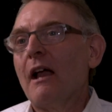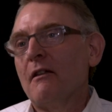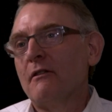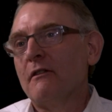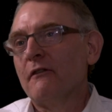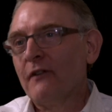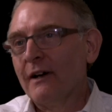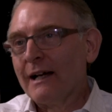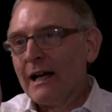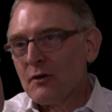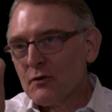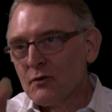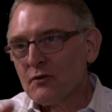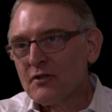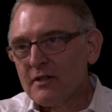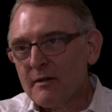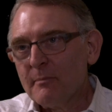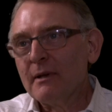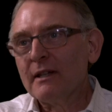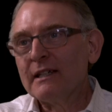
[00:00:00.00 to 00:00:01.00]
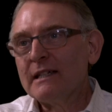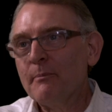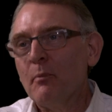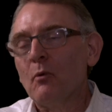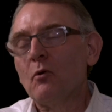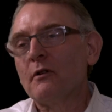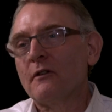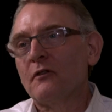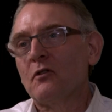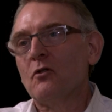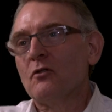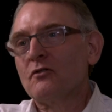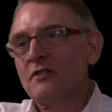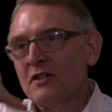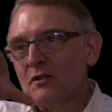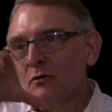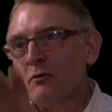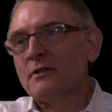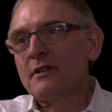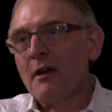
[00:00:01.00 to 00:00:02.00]
The Financial Stability Board, of course,
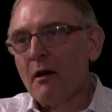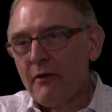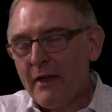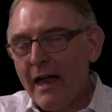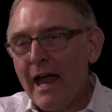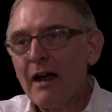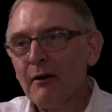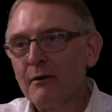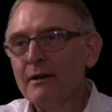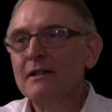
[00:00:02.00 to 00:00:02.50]
is also there